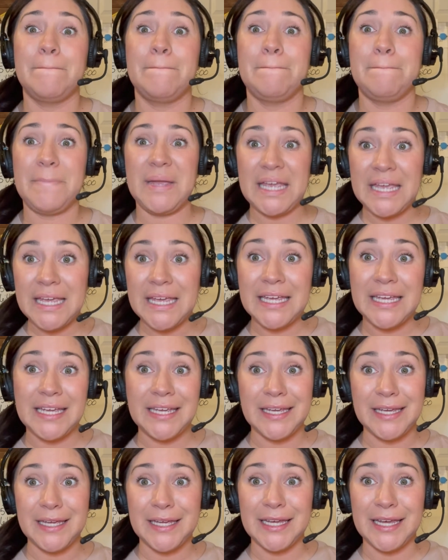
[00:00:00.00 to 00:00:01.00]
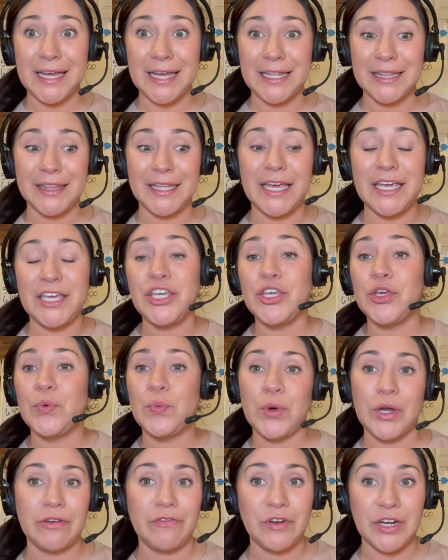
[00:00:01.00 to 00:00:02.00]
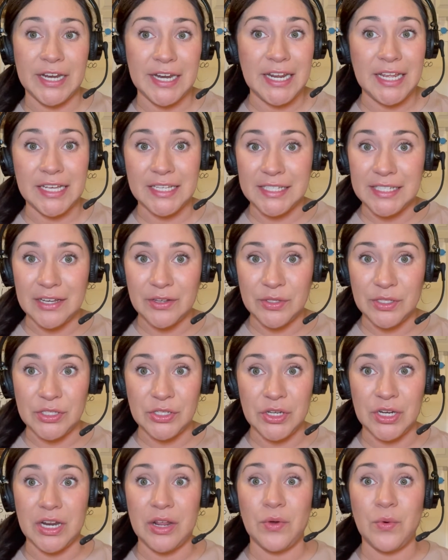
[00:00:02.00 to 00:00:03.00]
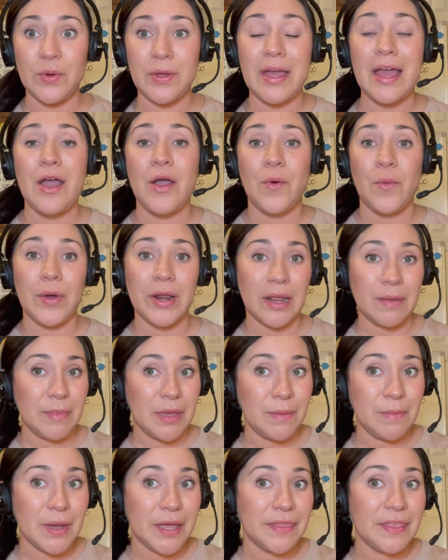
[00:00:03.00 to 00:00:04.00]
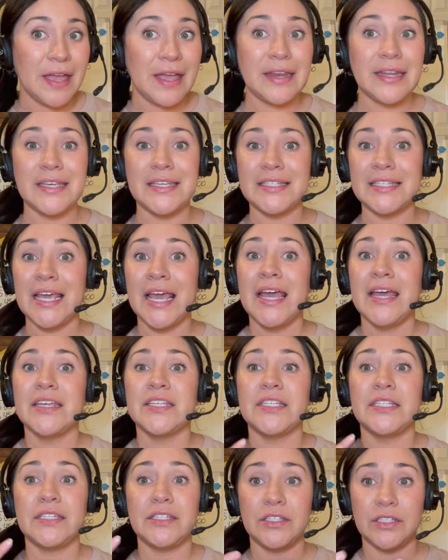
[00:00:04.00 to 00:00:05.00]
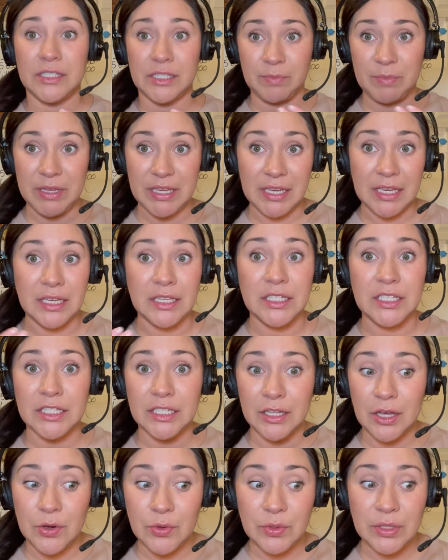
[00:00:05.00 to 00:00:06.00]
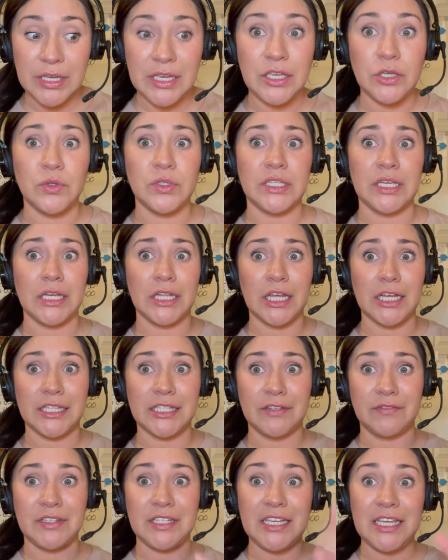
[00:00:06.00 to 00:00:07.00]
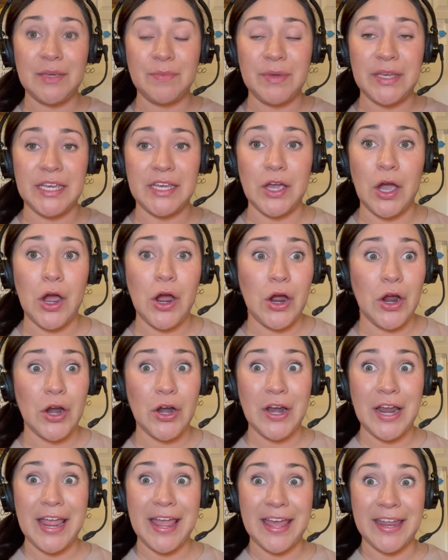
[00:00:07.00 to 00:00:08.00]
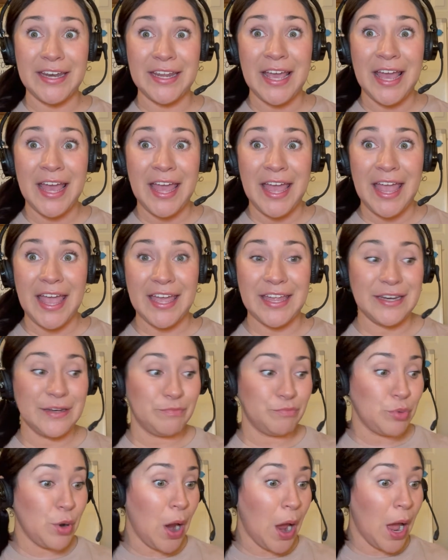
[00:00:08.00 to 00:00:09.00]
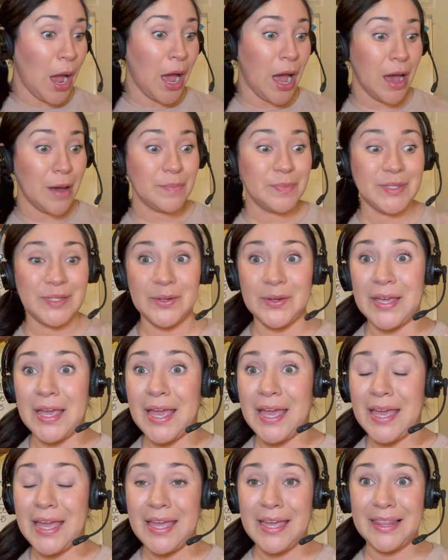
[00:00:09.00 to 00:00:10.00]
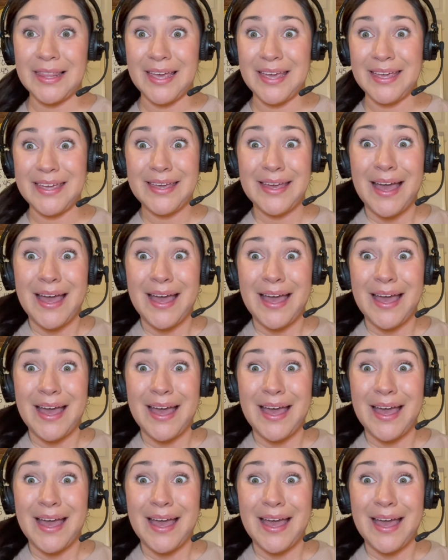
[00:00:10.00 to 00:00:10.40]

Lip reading: being like you would for an ESL student. What I mean by that is speaking slowly, using lots of TPR and props, okay? Like,